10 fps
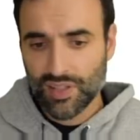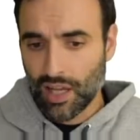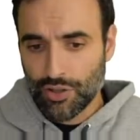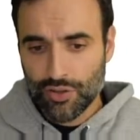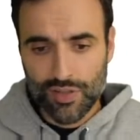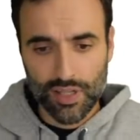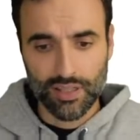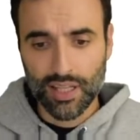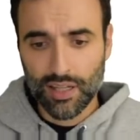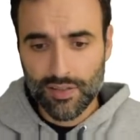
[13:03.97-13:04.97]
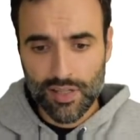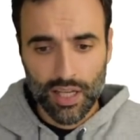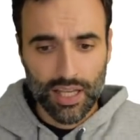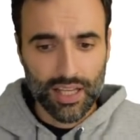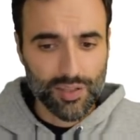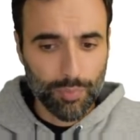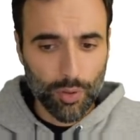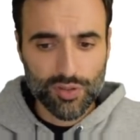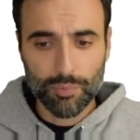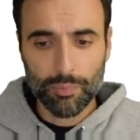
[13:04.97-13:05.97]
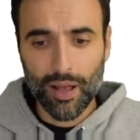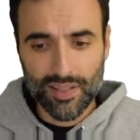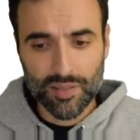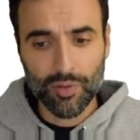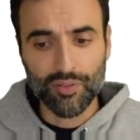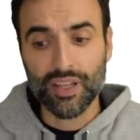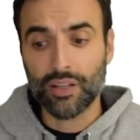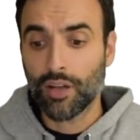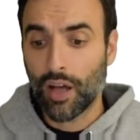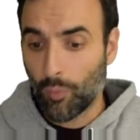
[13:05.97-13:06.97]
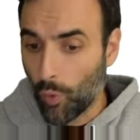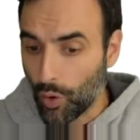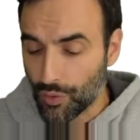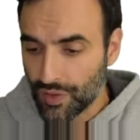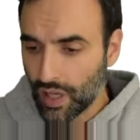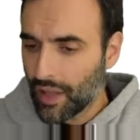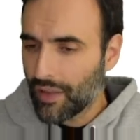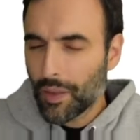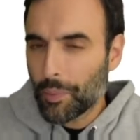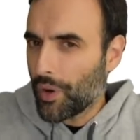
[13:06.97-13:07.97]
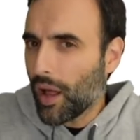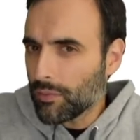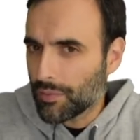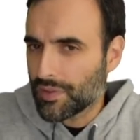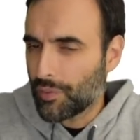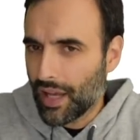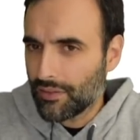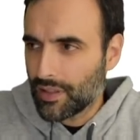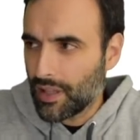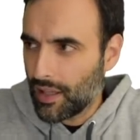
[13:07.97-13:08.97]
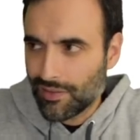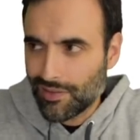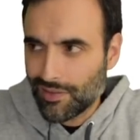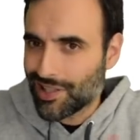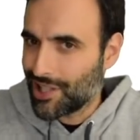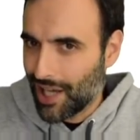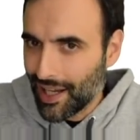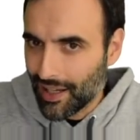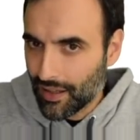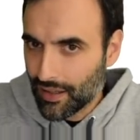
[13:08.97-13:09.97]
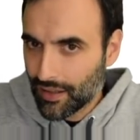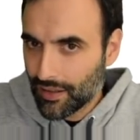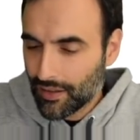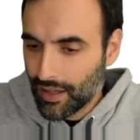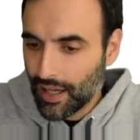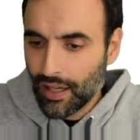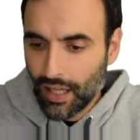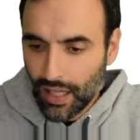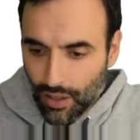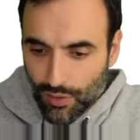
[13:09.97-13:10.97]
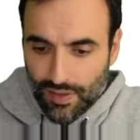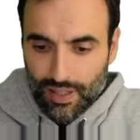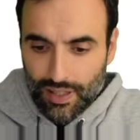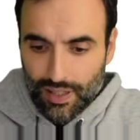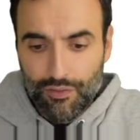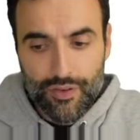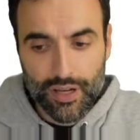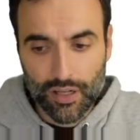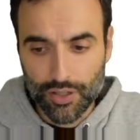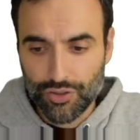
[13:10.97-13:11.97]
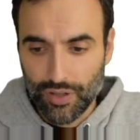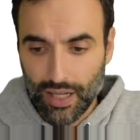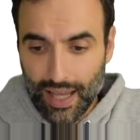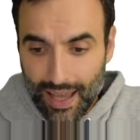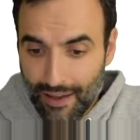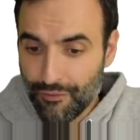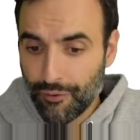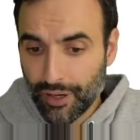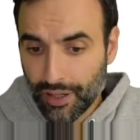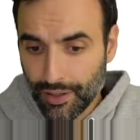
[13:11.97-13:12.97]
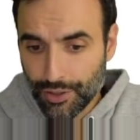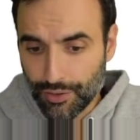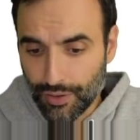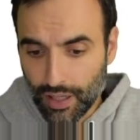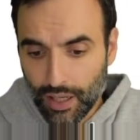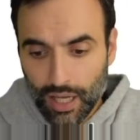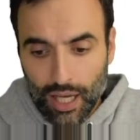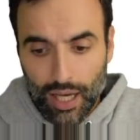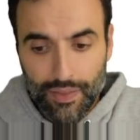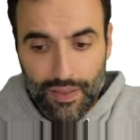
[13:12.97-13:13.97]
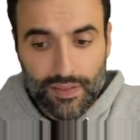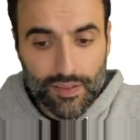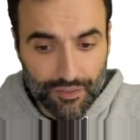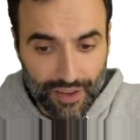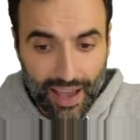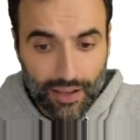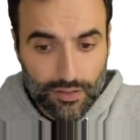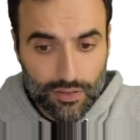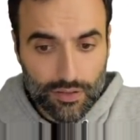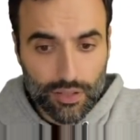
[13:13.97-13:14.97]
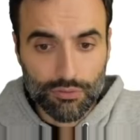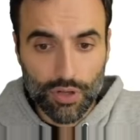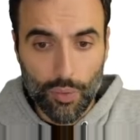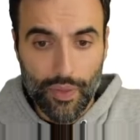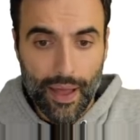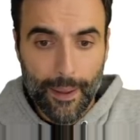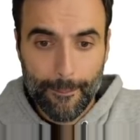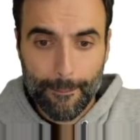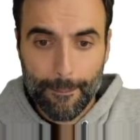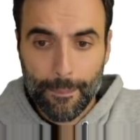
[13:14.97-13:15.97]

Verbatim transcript: Skechers, Adidas exposed to possible Vietnam woes. The problems that we have today, it's not just China. Okay? It goes into every country. And this is a fact. You know that.